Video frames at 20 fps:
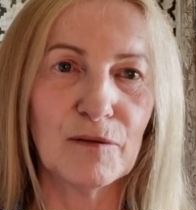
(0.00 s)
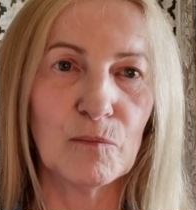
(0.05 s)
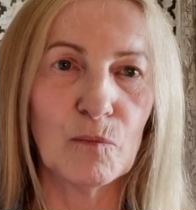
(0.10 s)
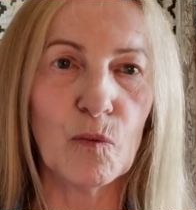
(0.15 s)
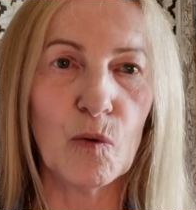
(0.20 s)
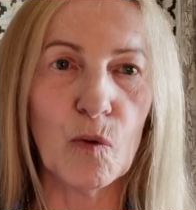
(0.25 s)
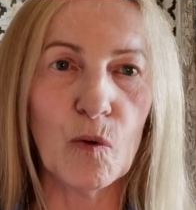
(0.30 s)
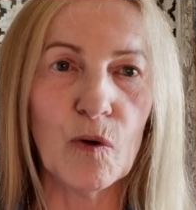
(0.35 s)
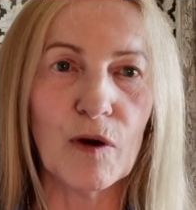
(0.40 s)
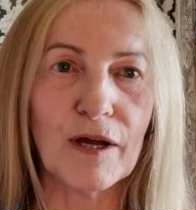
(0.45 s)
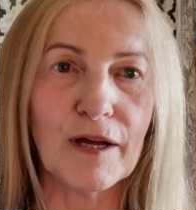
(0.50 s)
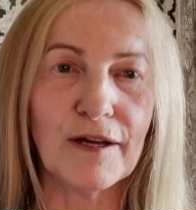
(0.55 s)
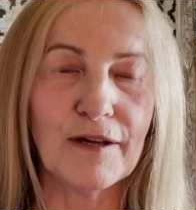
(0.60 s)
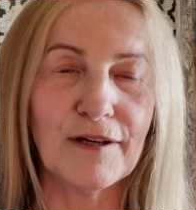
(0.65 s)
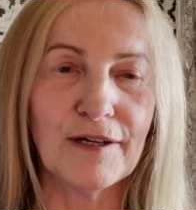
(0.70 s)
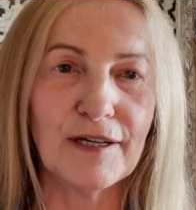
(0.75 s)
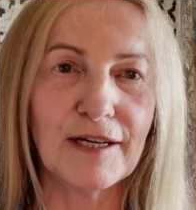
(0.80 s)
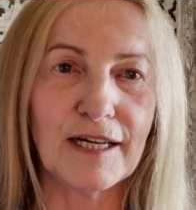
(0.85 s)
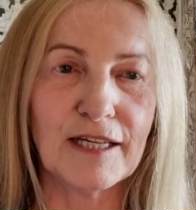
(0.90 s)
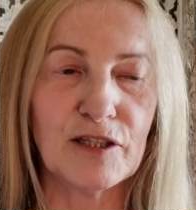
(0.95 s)
more,
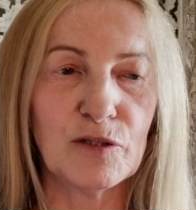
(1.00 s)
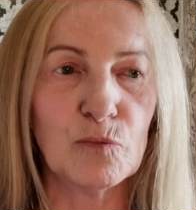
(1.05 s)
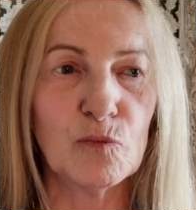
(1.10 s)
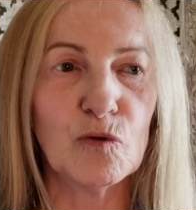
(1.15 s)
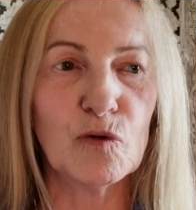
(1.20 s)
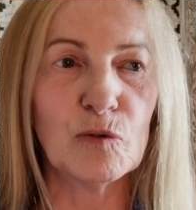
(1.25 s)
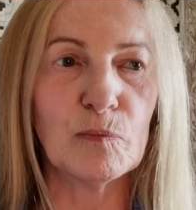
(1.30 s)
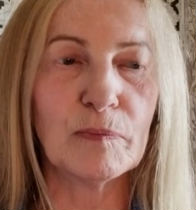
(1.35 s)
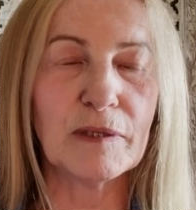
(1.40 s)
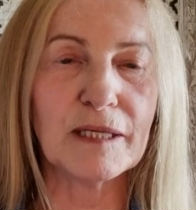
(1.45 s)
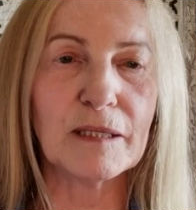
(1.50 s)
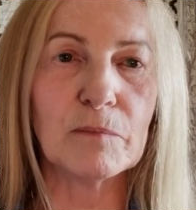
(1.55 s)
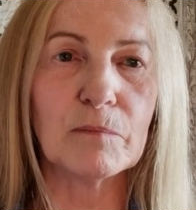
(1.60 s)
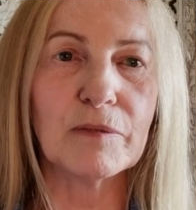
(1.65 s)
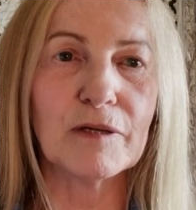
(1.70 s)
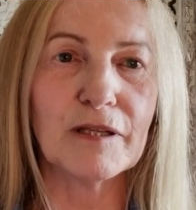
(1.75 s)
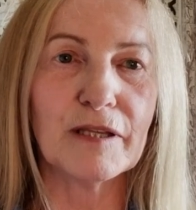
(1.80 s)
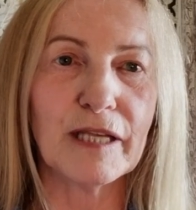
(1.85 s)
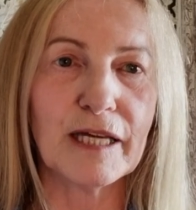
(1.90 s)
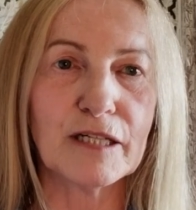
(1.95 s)
and the more
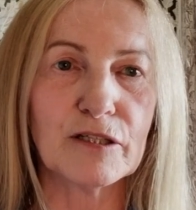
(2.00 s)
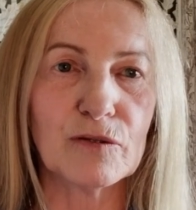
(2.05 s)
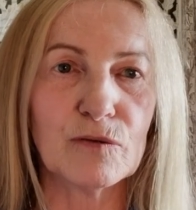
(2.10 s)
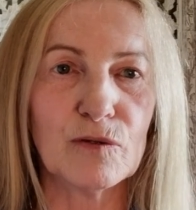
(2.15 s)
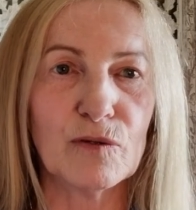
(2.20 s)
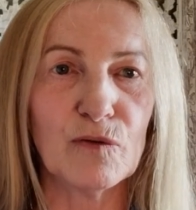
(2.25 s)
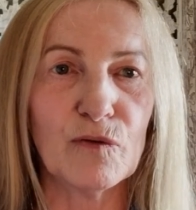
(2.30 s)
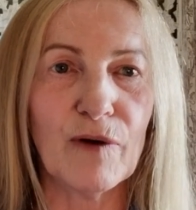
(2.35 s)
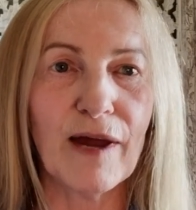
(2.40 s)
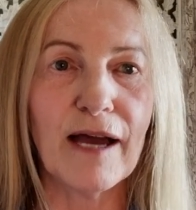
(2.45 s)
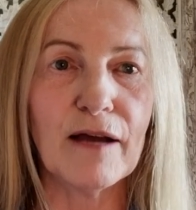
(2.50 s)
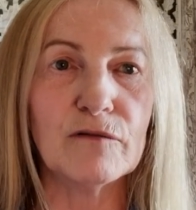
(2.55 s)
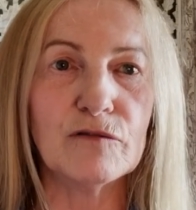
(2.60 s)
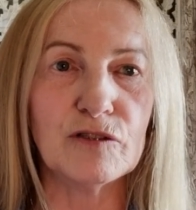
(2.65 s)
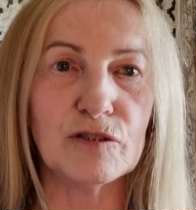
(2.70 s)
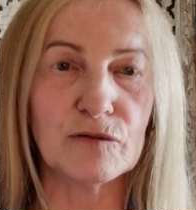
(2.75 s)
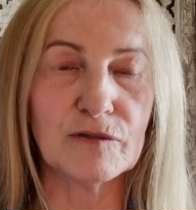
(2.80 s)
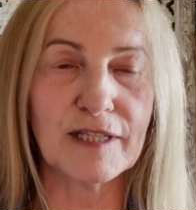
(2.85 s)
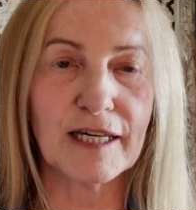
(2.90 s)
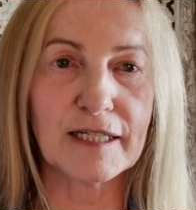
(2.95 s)
people that are
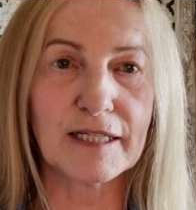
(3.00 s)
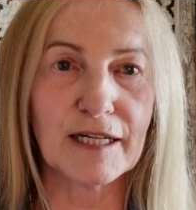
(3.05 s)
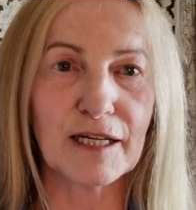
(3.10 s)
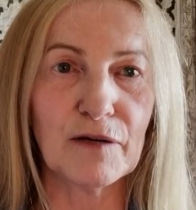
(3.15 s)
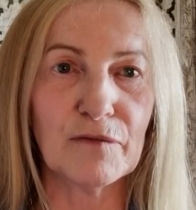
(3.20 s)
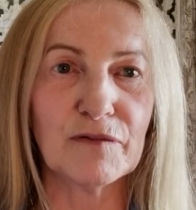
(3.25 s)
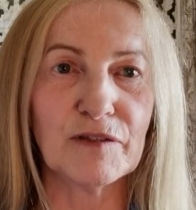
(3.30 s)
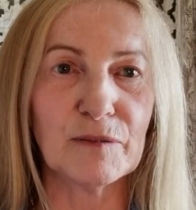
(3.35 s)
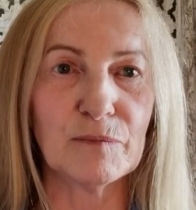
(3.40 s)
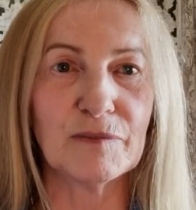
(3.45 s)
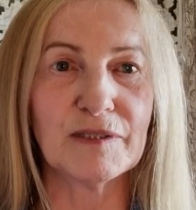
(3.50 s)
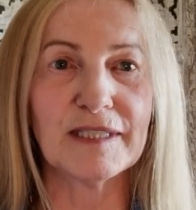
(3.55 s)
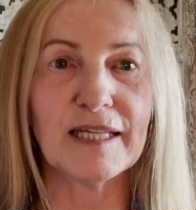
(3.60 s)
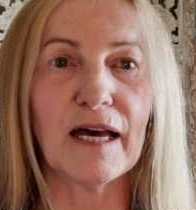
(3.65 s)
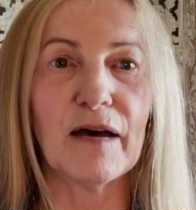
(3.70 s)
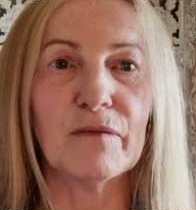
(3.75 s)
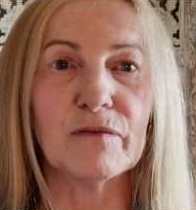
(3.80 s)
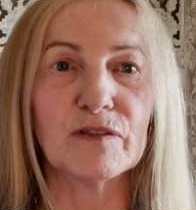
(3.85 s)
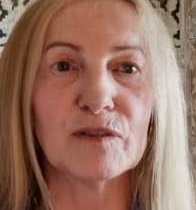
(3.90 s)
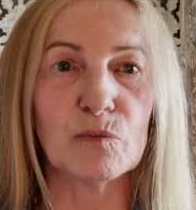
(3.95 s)
around you that love
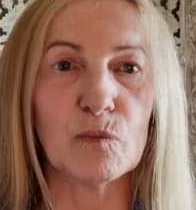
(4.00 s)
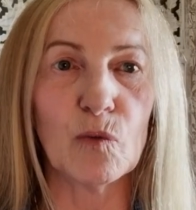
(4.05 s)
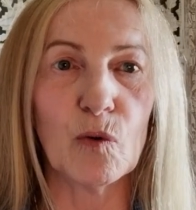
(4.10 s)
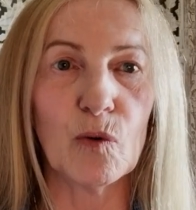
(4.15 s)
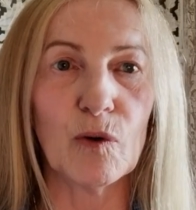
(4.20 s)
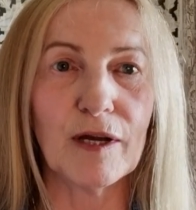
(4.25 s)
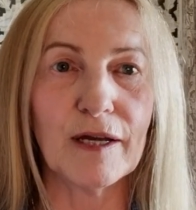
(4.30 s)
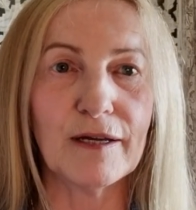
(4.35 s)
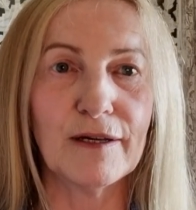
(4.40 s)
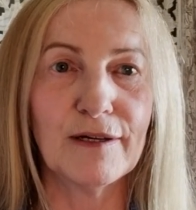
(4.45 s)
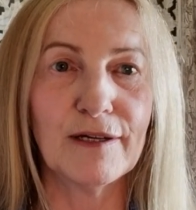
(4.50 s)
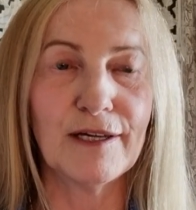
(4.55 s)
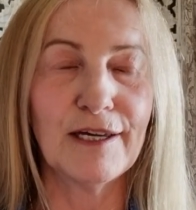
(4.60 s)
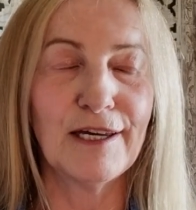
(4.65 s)
themselves more,